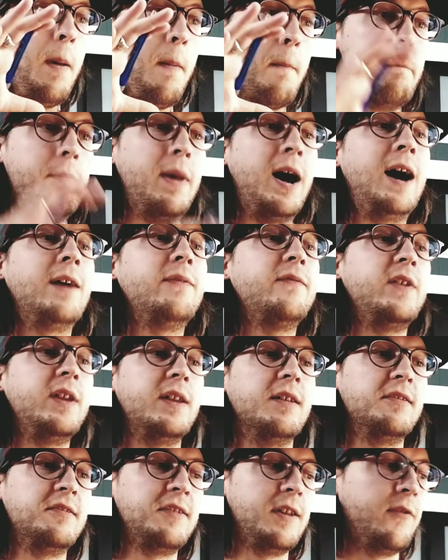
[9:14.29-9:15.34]

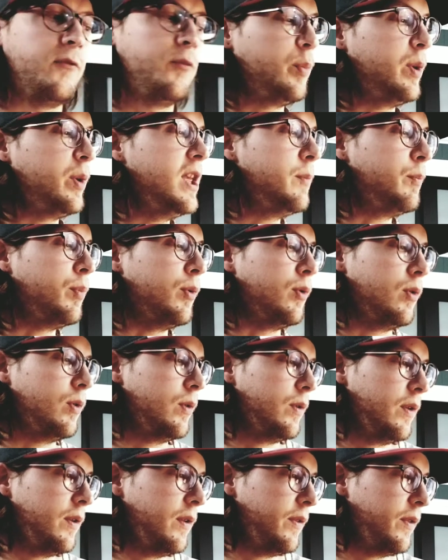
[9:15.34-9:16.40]
mafias of people
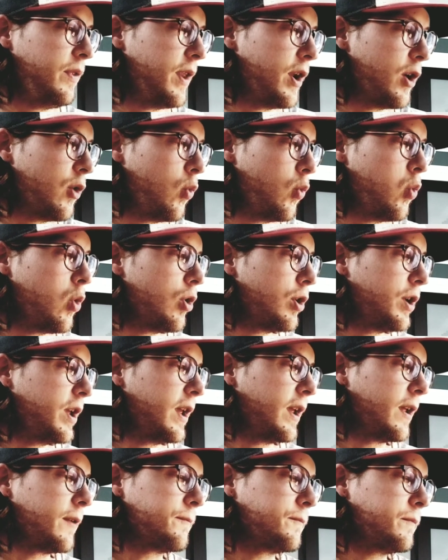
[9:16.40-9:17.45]
that are
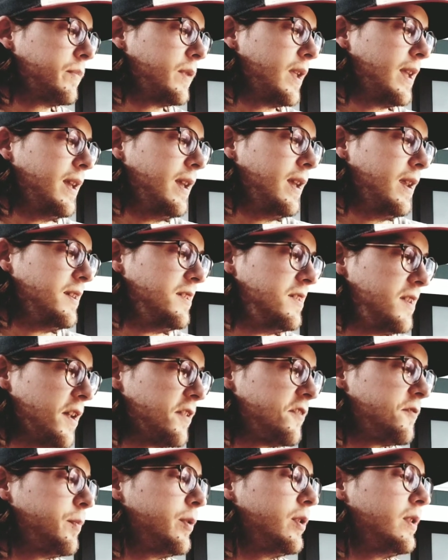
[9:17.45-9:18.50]
working
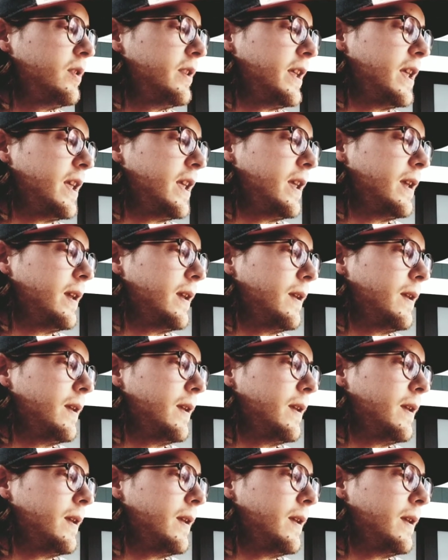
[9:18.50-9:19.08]
desperately